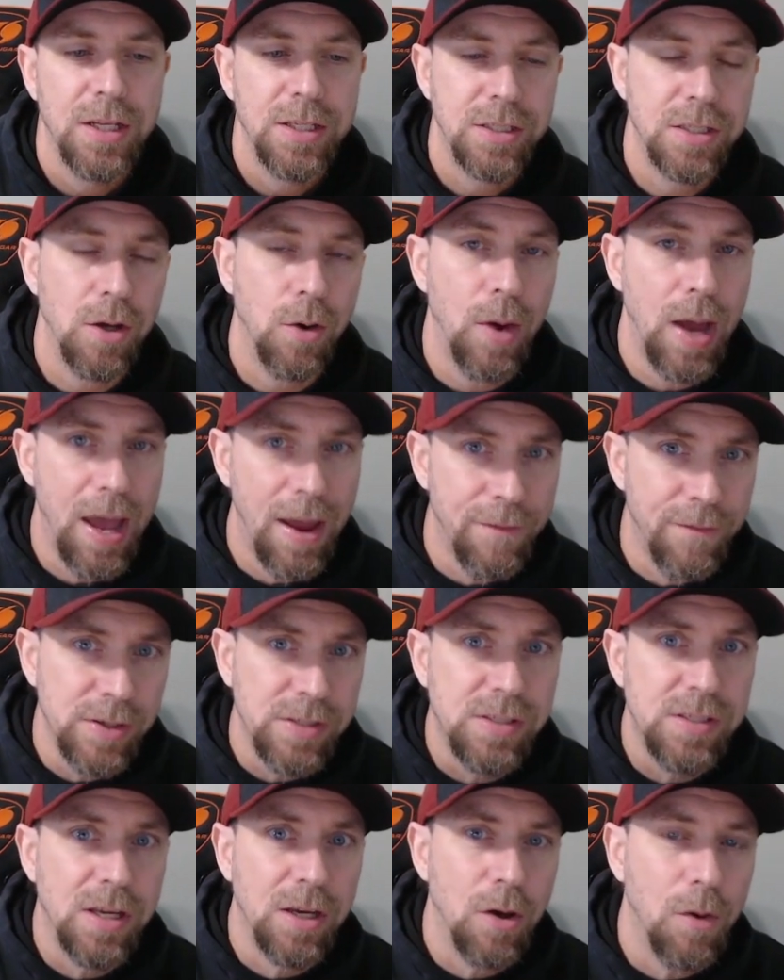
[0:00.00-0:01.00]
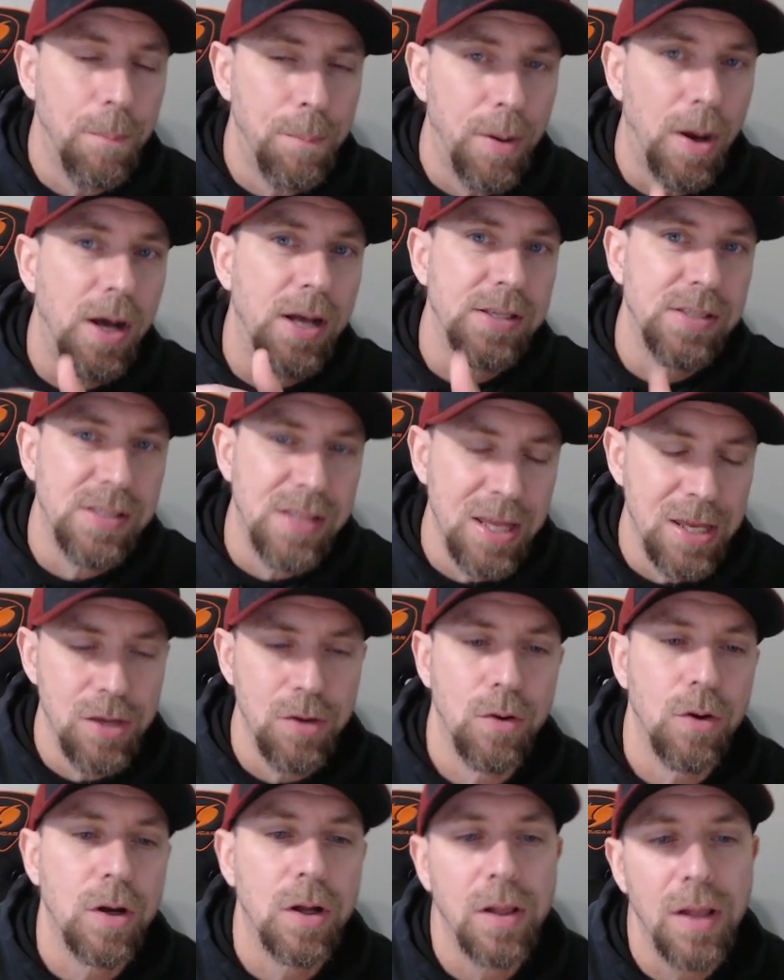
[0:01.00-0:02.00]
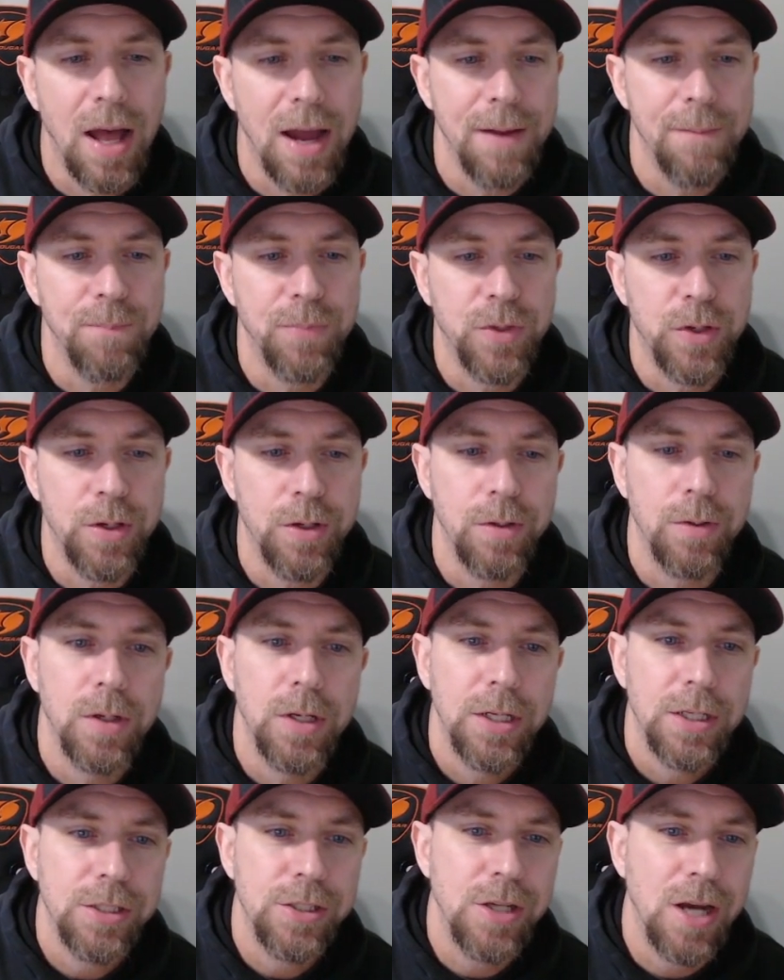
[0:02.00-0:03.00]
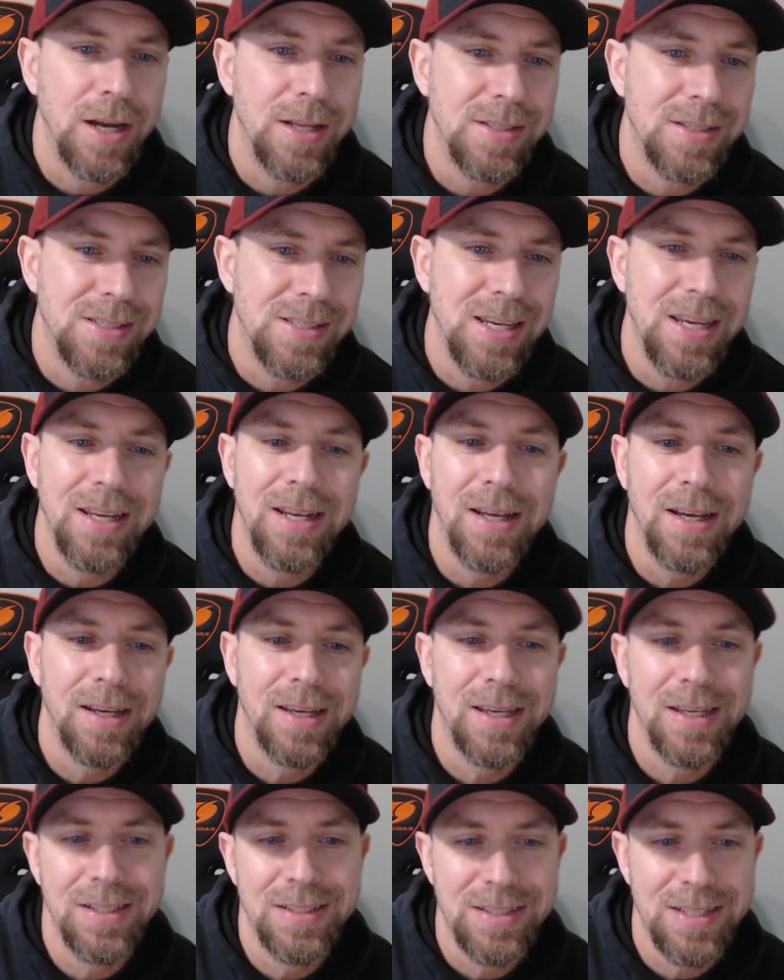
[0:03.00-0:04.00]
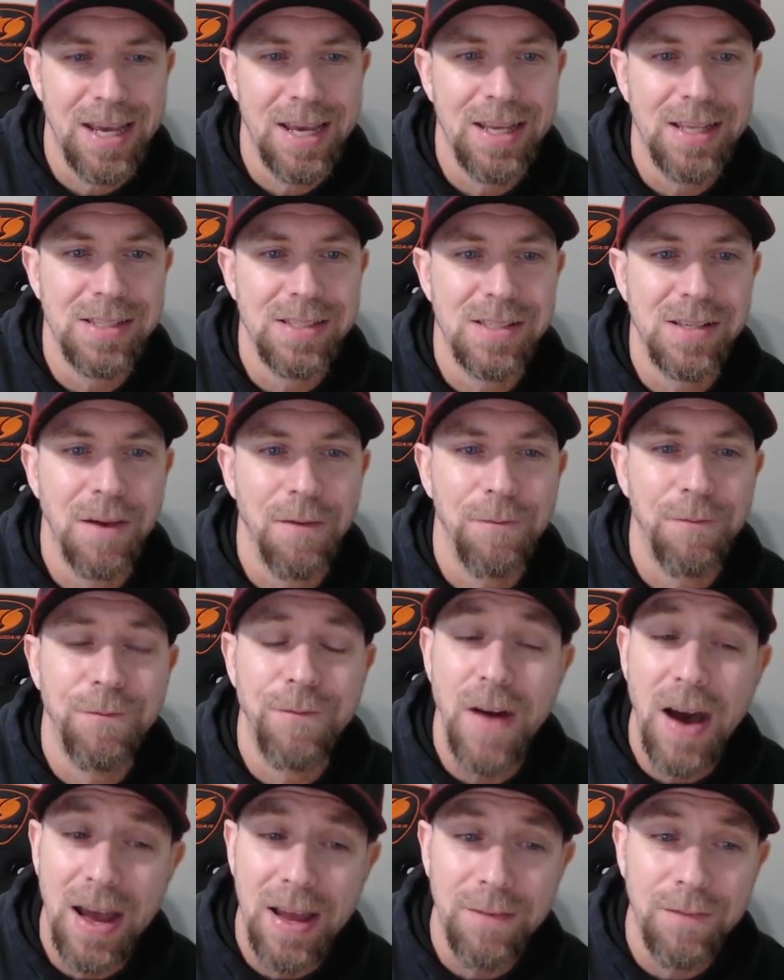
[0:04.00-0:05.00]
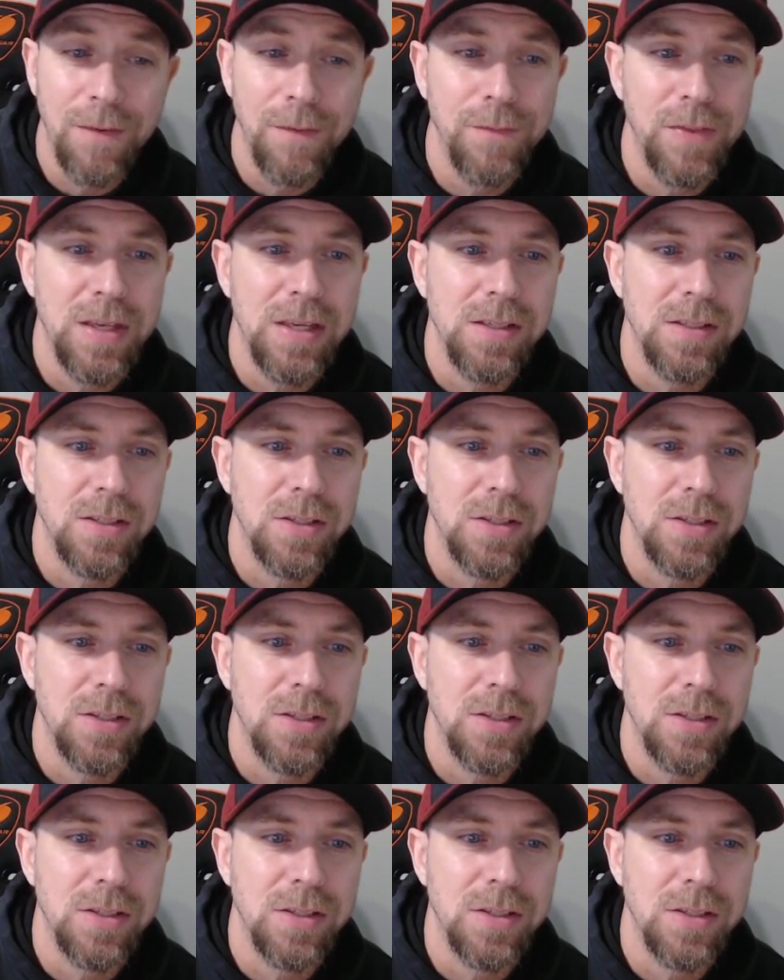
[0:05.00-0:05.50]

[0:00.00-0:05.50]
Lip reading: So every single boss that you climb through, John Cena contains 5 of these